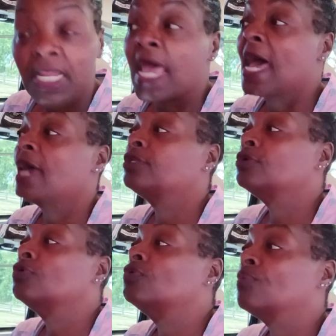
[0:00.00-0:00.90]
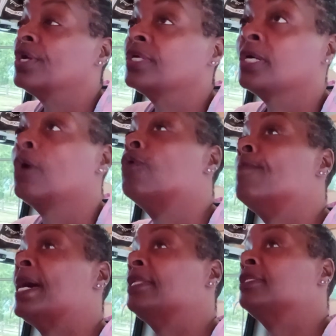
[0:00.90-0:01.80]
I knew where to go
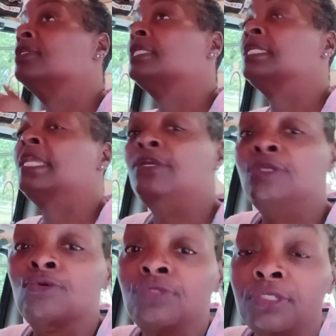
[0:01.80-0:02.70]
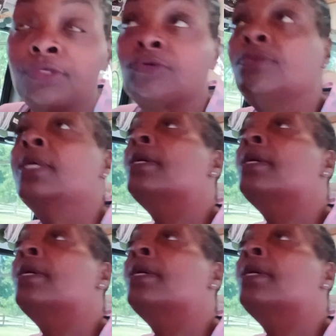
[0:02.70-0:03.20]
by looking at YouTube.